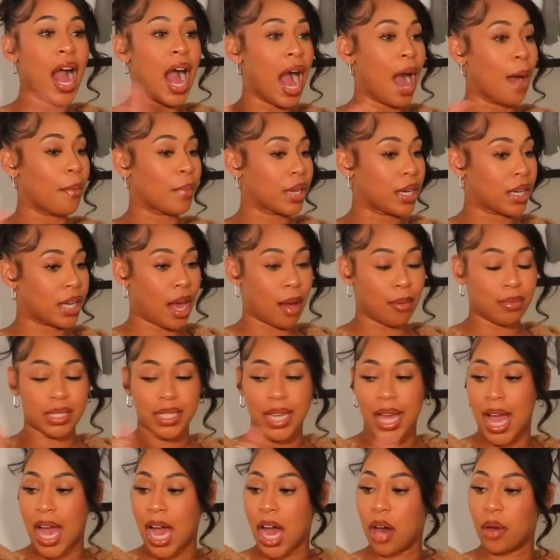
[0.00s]
I'm gonna come
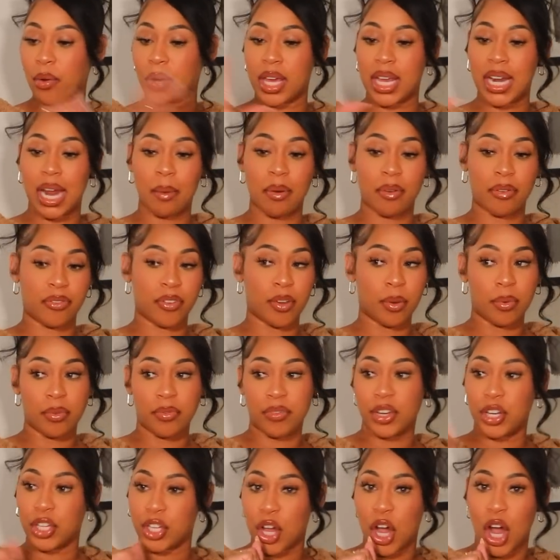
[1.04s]
down and I'm gonna film a
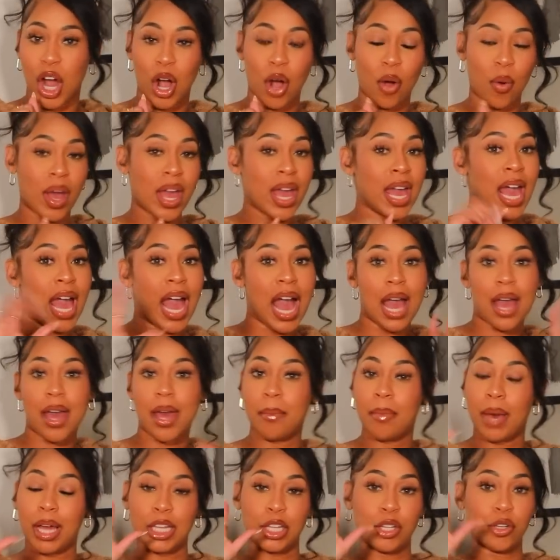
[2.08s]
video
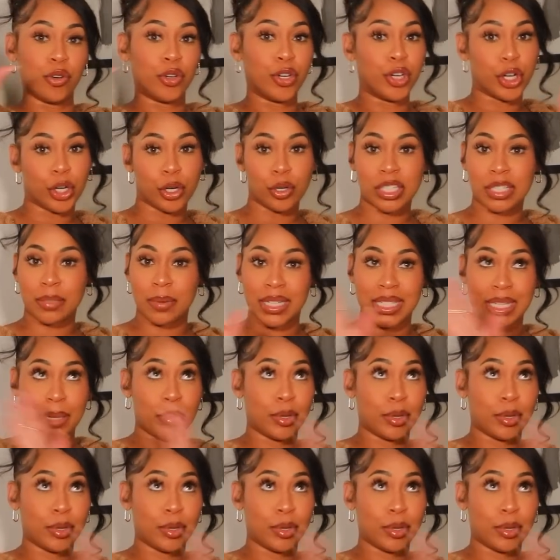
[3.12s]
in my little girl space.